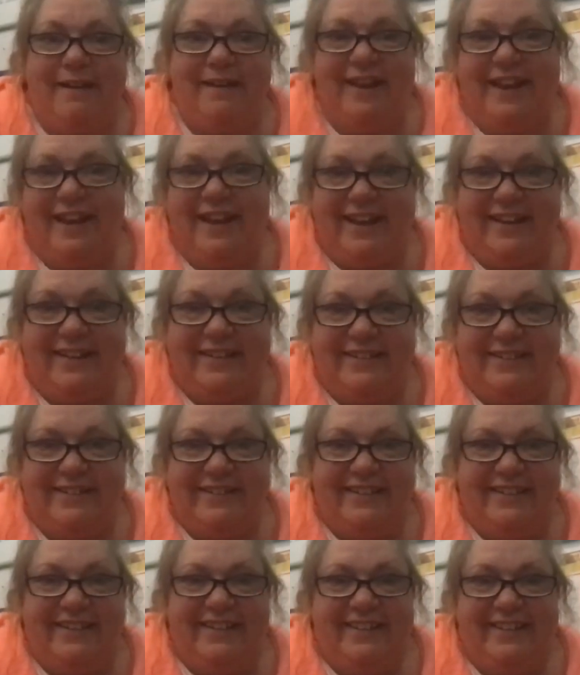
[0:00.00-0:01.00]
it.
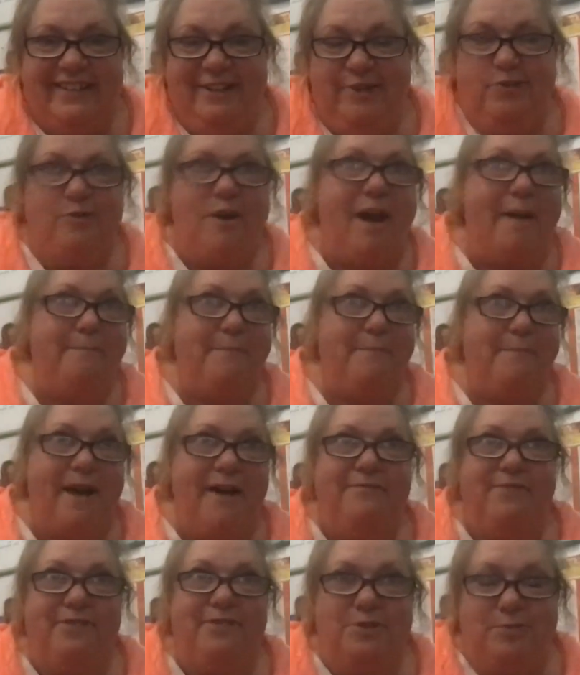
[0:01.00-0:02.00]
Yeah. You drop
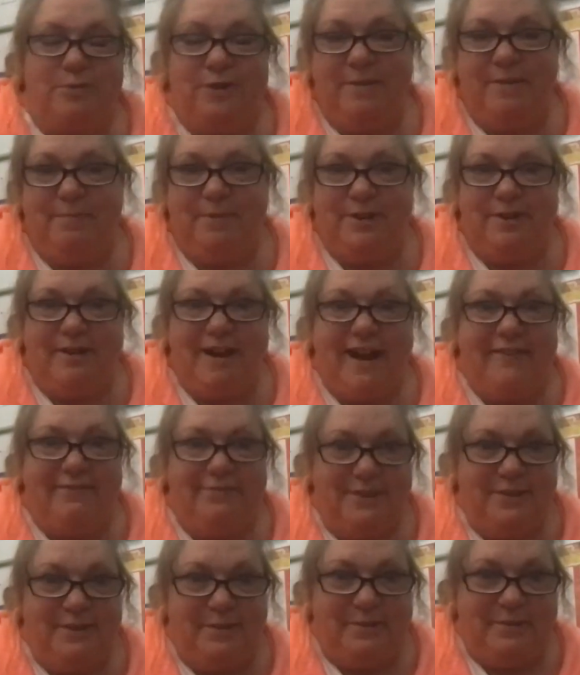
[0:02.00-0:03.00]
off the shrimp and you're out
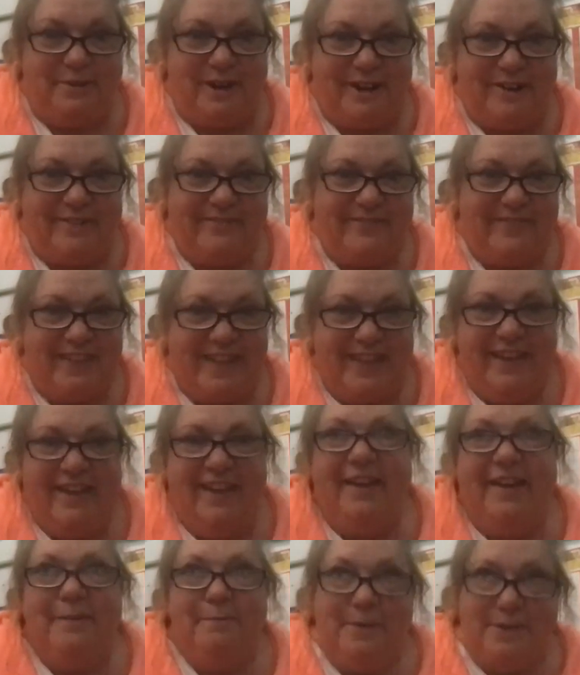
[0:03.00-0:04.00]
the door.
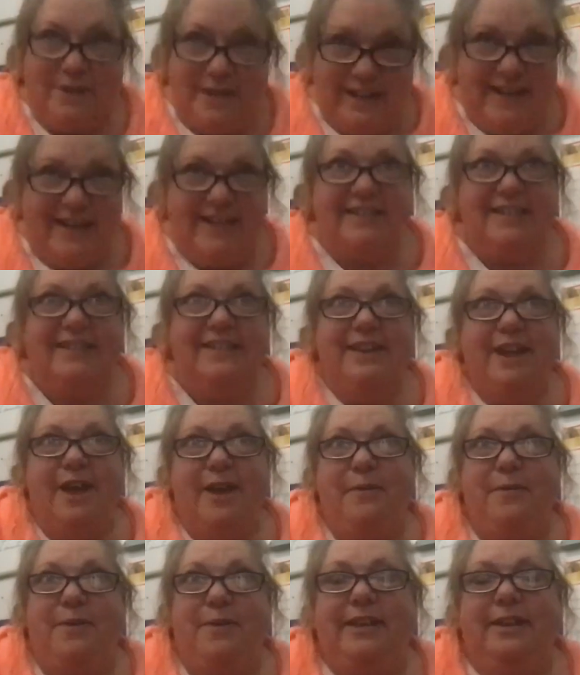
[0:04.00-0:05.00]
But they get to
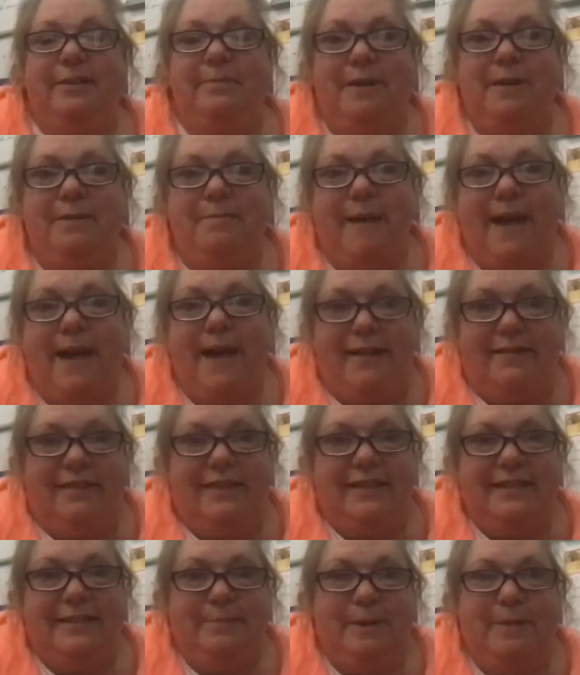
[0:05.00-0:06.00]
know a little bit about
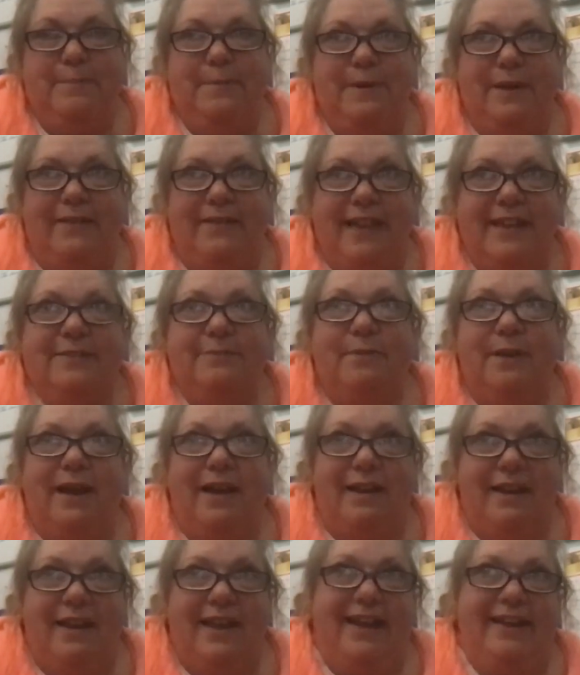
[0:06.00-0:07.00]
these people, and that's why I
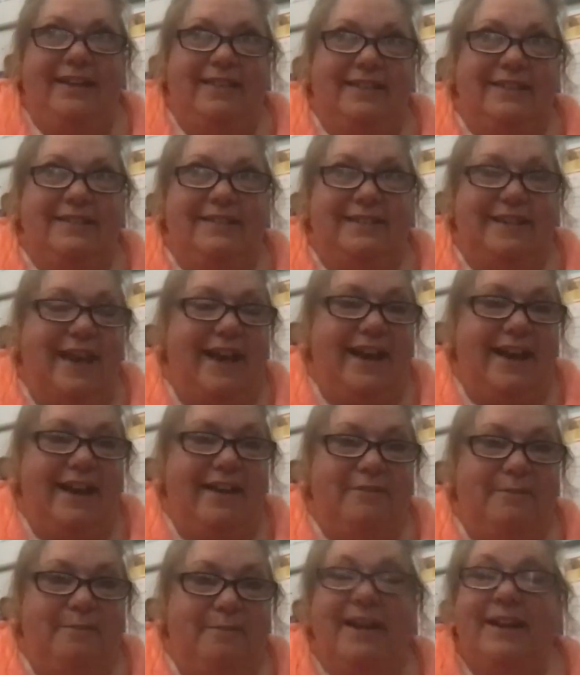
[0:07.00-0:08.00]
like this side
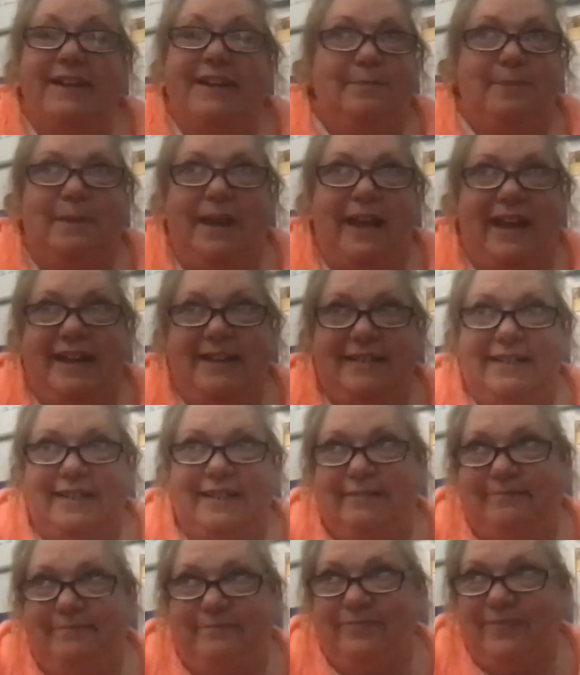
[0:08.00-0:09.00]
of it. My husband hates
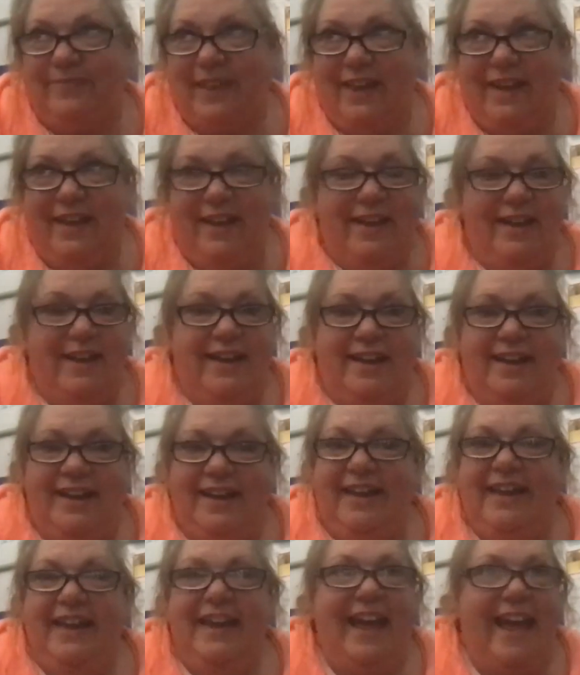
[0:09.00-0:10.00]
it.
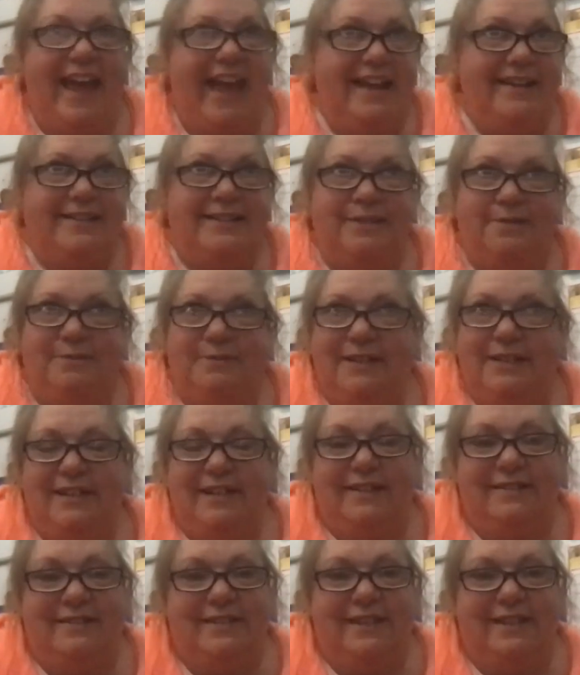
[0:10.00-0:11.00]
He hates the
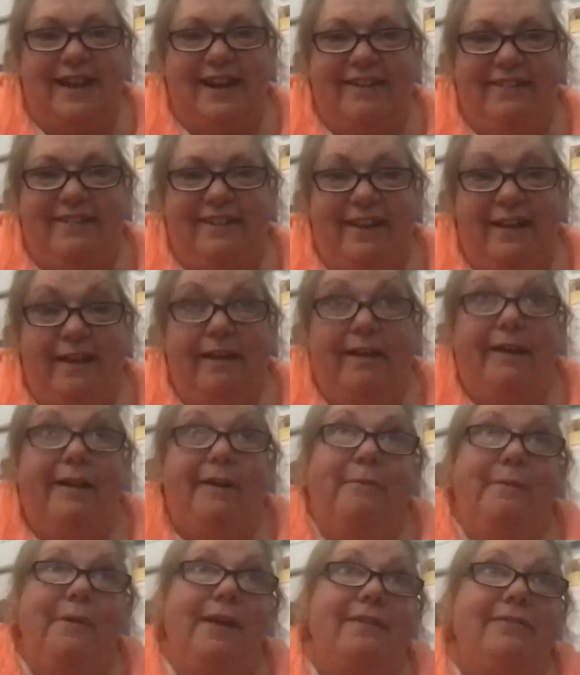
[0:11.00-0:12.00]
retail side of it.
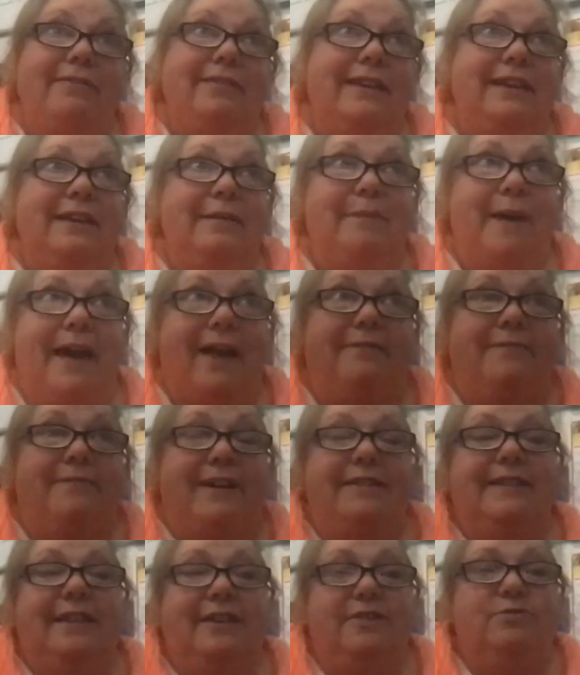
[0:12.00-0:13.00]
Well, think about it. If I
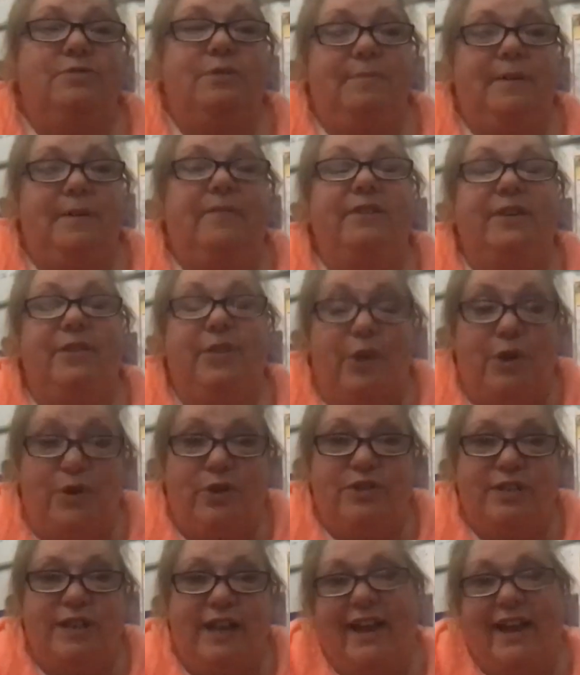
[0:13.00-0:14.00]
sell shrimp every
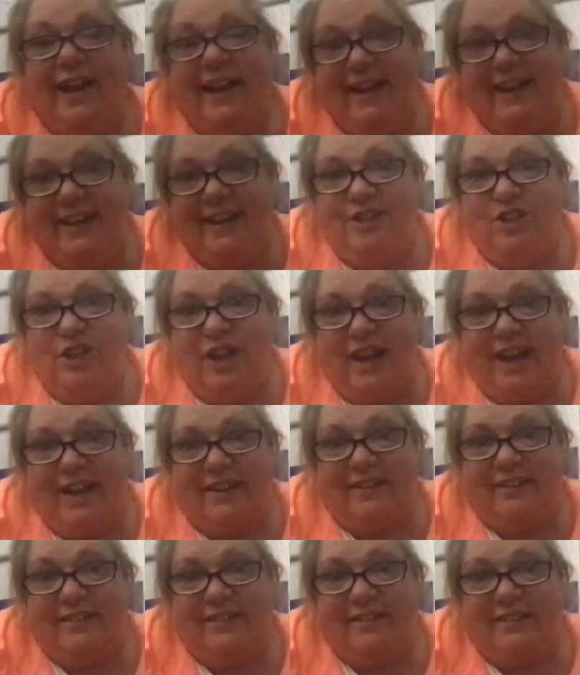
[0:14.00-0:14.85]
Thursday, I get a check.